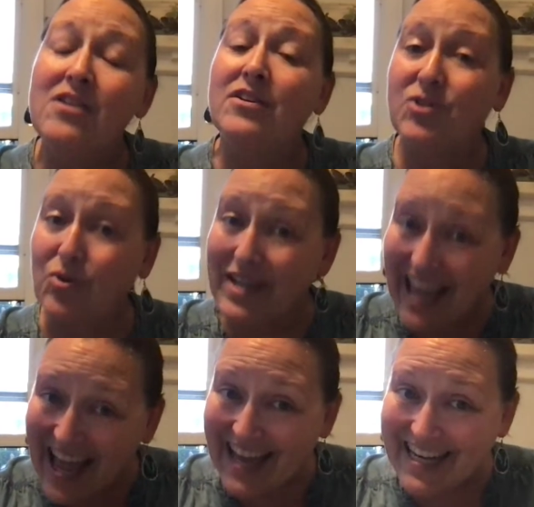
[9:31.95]
So
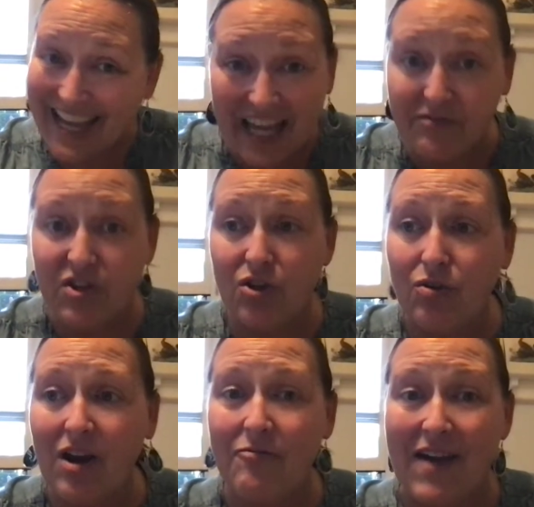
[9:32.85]
again, if you
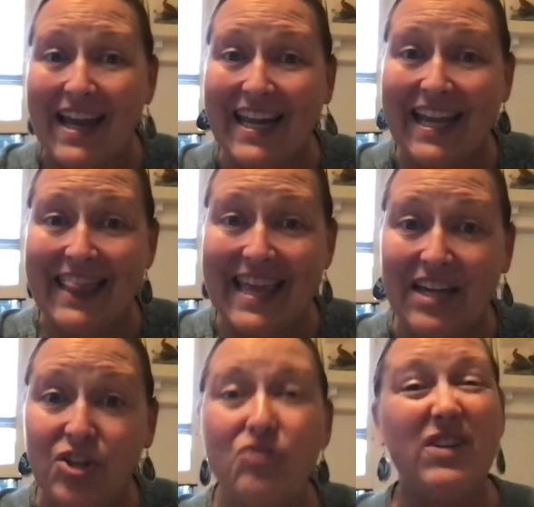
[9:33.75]
are finding
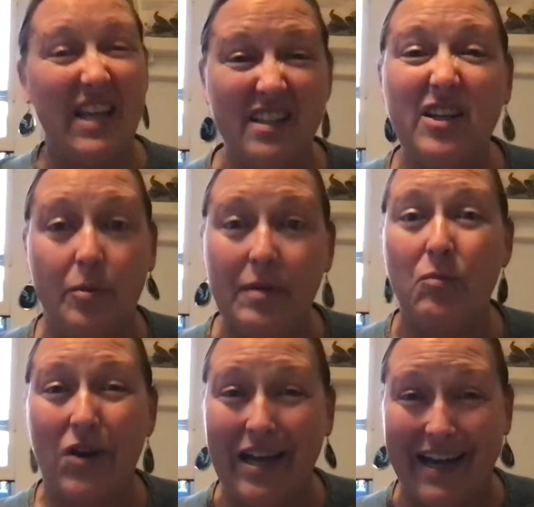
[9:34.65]
that you need a little bit more
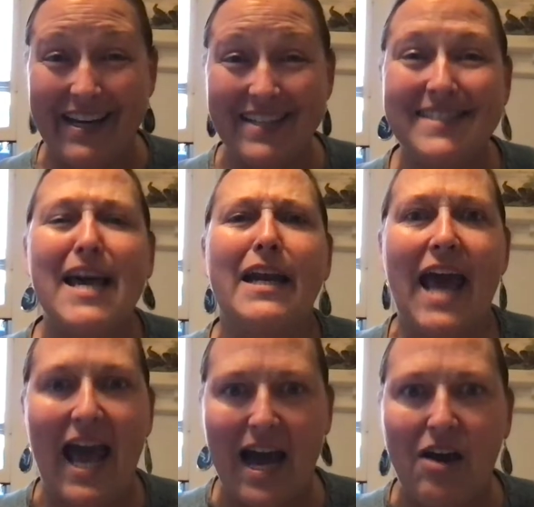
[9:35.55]
guidance on
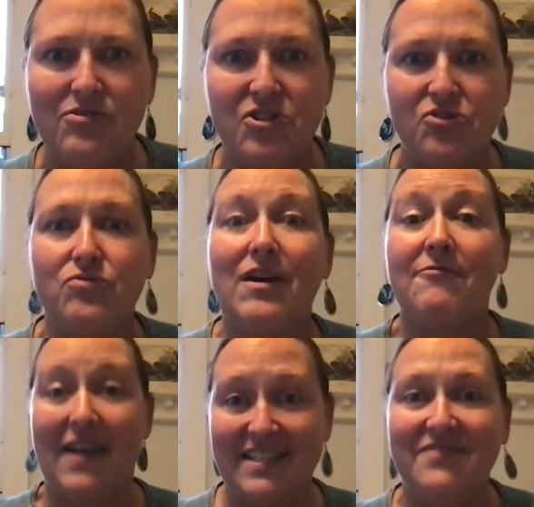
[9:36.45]
how to
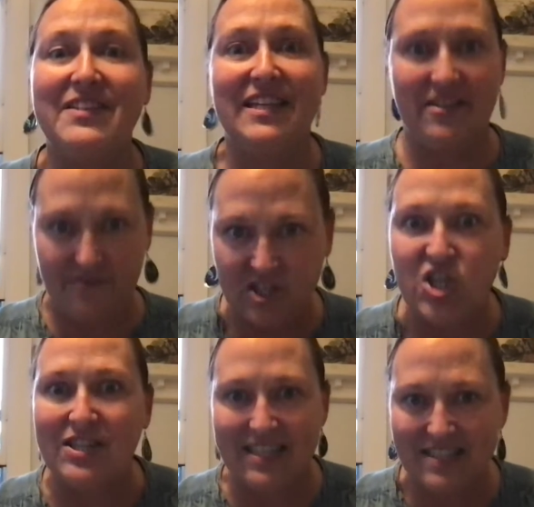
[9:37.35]
effectively and
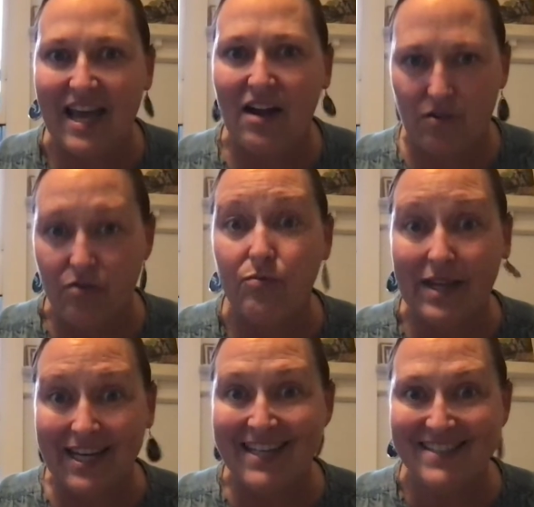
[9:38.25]
efficiently tackle the
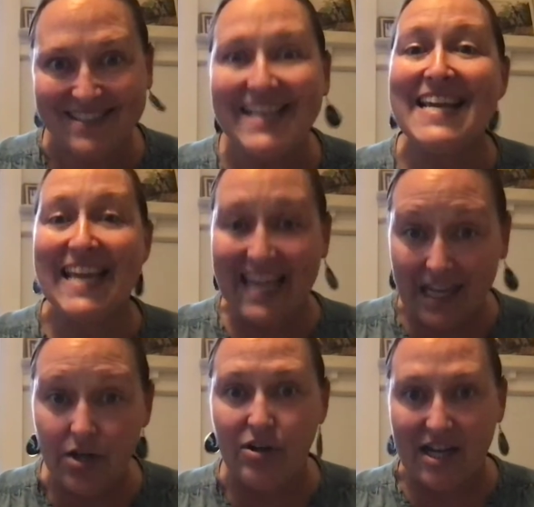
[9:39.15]
readings in a
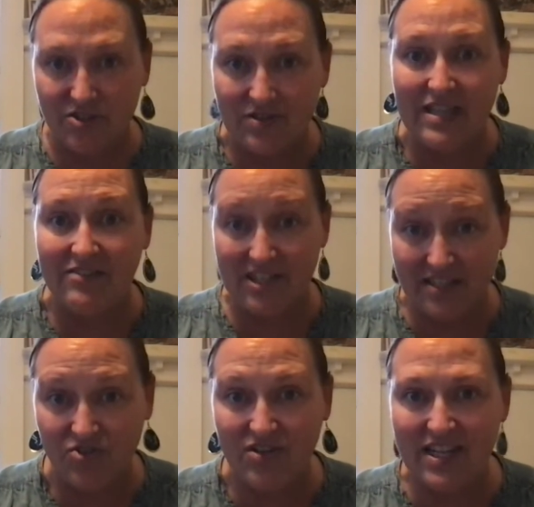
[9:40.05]
graduate level
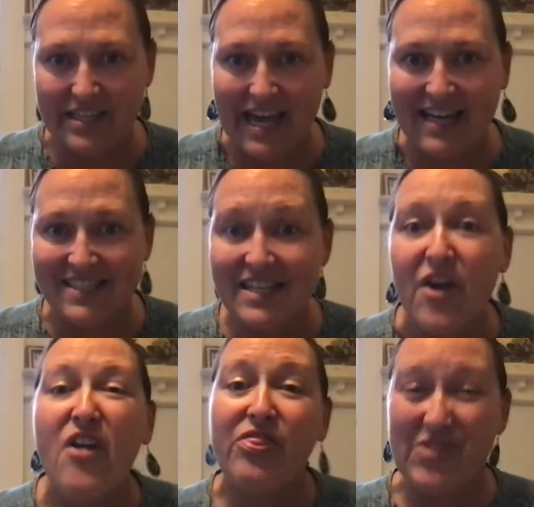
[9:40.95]
history class,
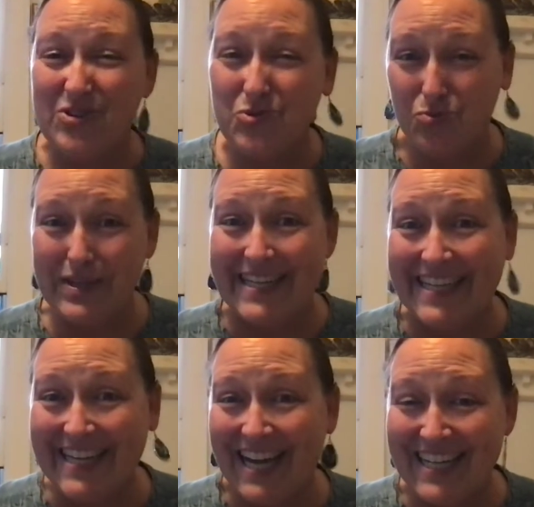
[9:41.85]
those reading
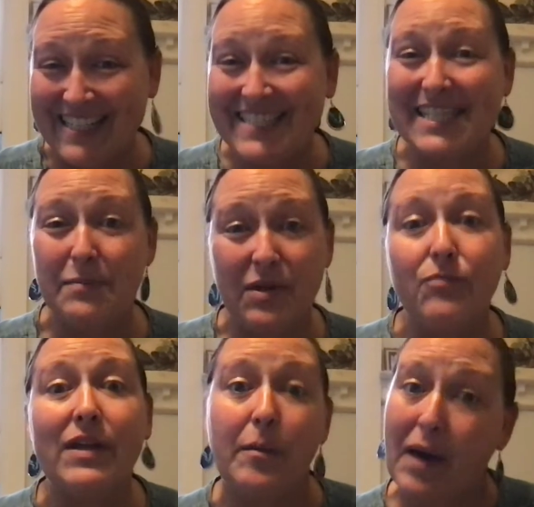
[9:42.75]
guides could be a
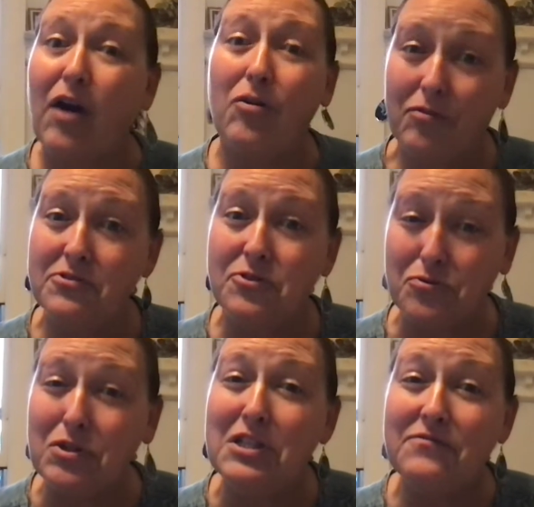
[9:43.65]
really powerful
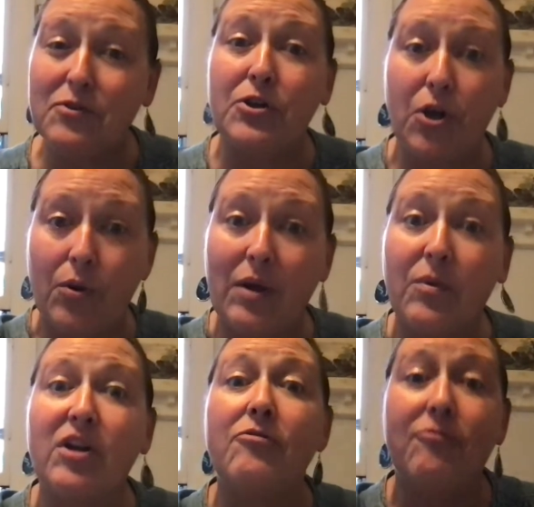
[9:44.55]
tool for knowing where
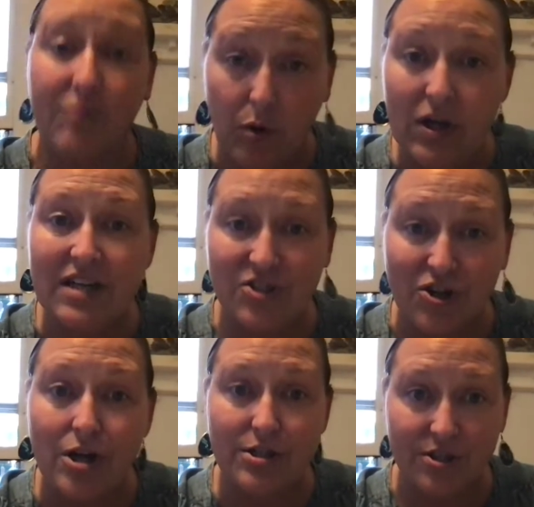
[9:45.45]
to focus
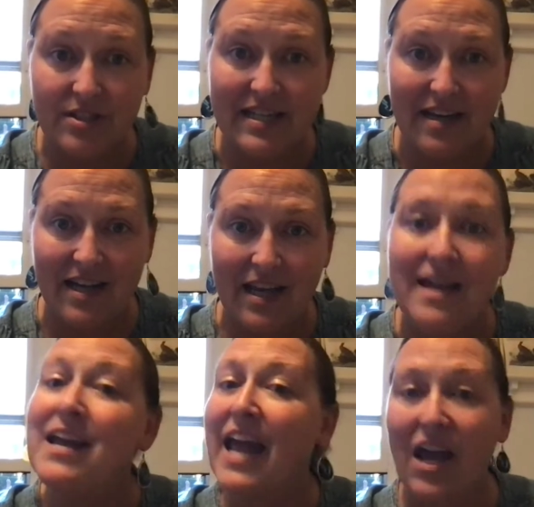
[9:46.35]
your understanding
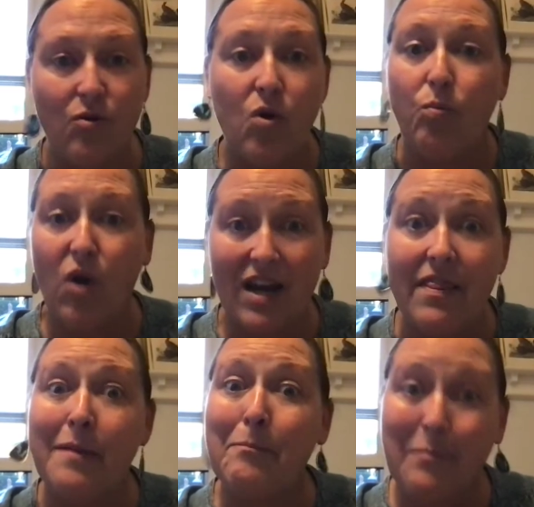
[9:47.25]
and what
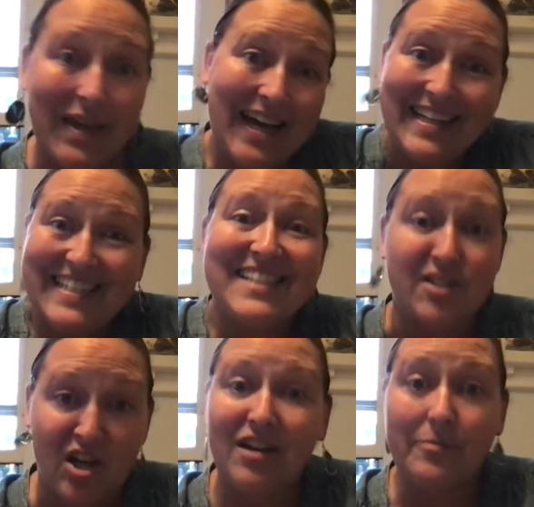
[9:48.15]
the big ideas
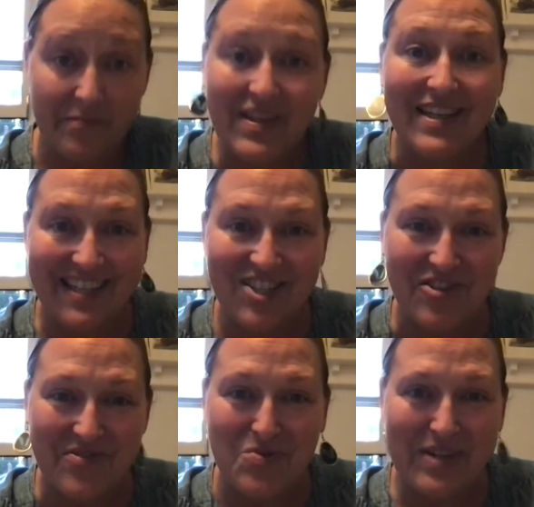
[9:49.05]
are in each
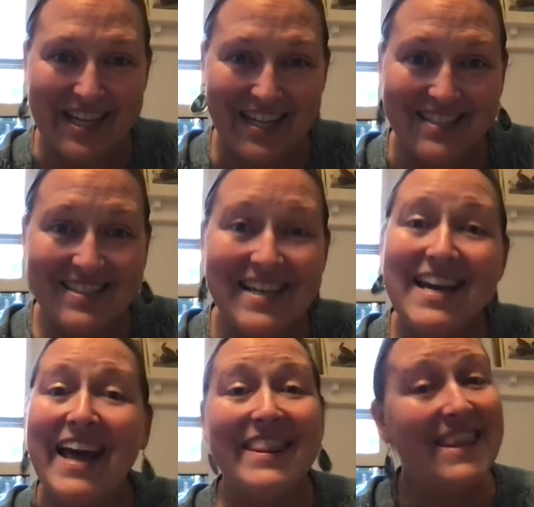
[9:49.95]
of the readings.
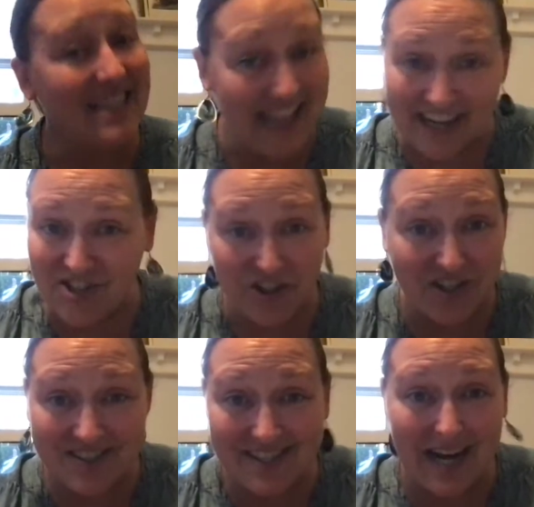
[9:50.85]
The
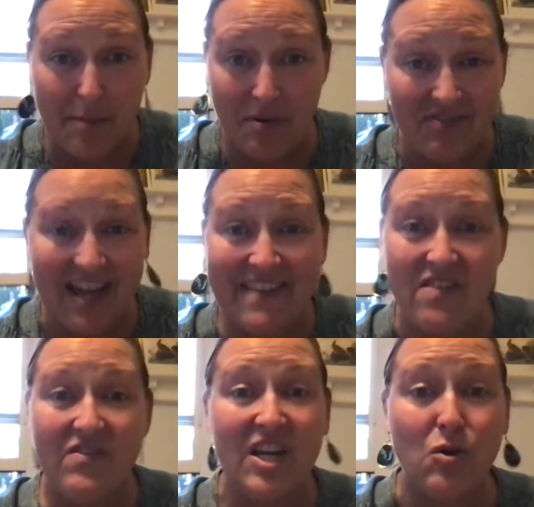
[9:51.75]
lectures that I provide, the
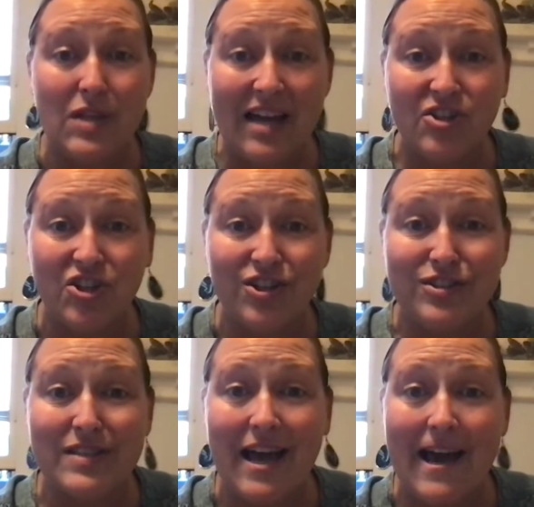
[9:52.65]
video lectures,